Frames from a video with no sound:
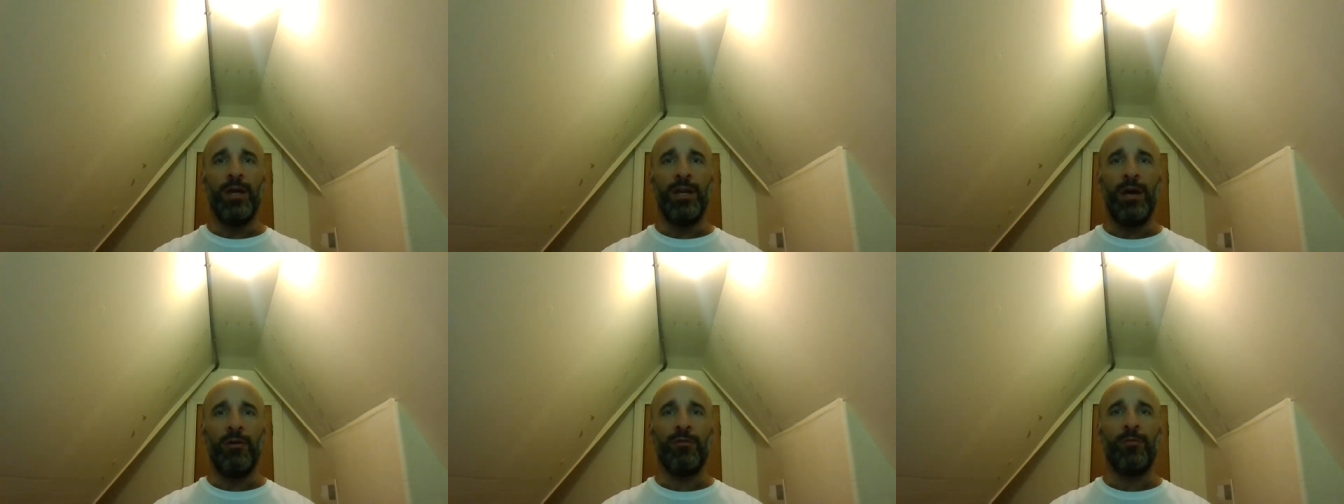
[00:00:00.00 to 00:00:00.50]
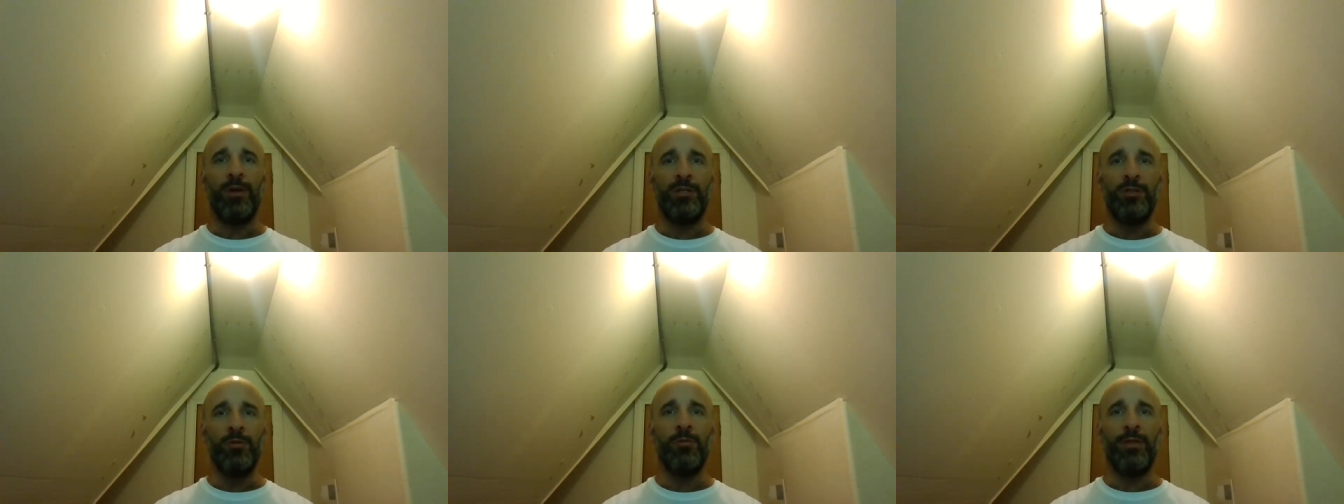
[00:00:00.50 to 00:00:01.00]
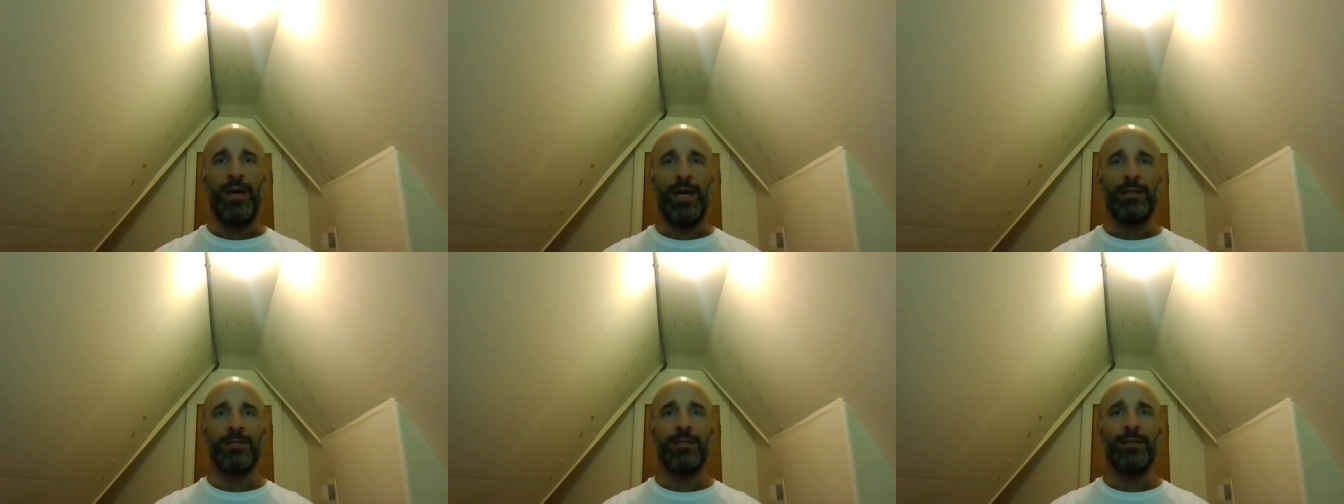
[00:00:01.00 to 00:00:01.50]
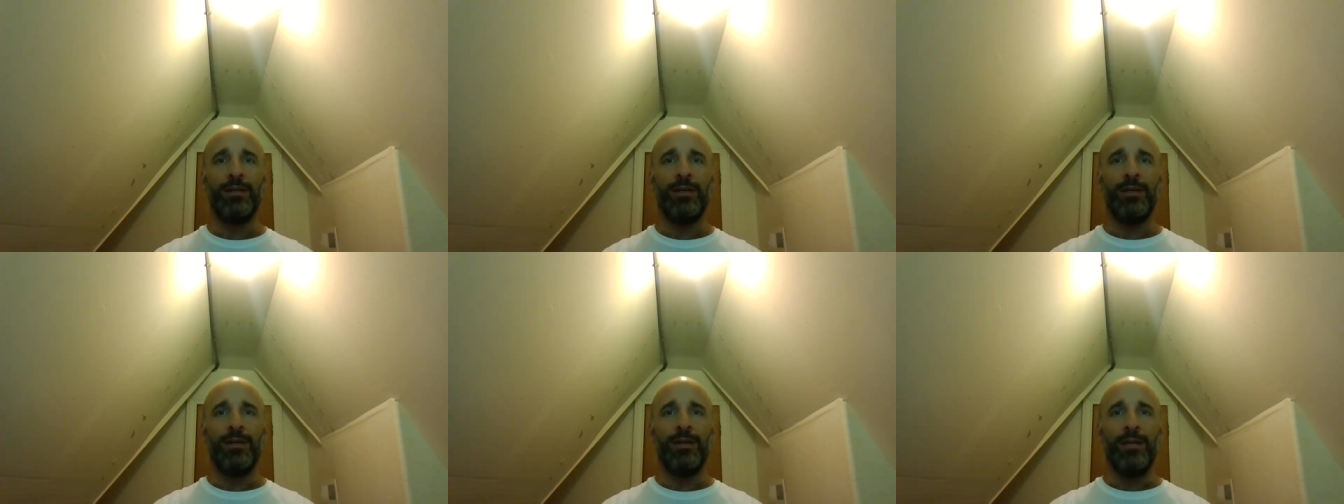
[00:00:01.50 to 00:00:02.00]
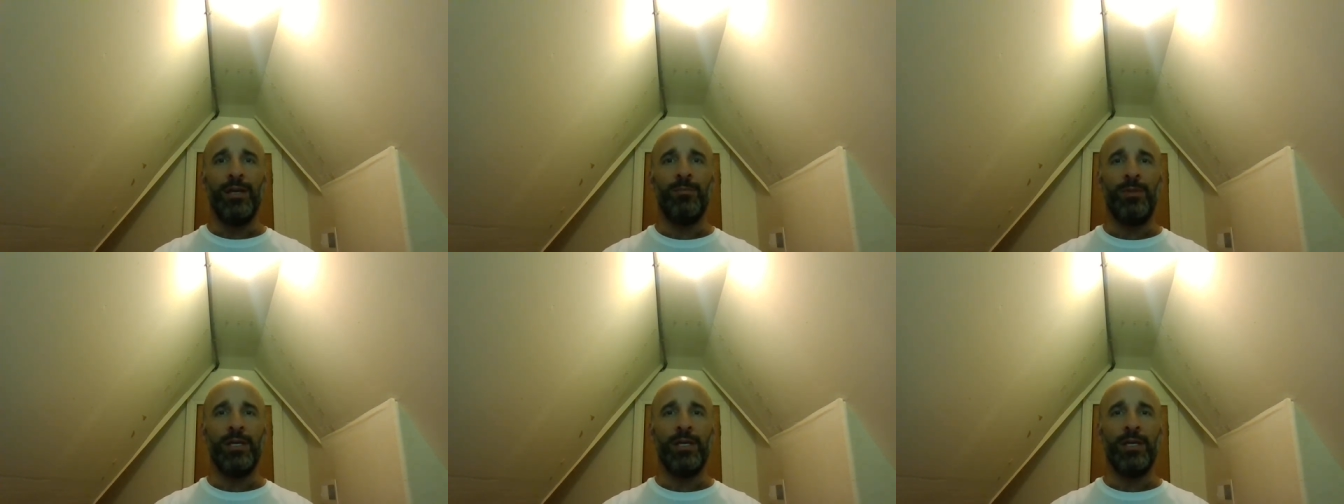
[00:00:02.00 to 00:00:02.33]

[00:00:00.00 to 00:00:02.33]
Now, if we do that, it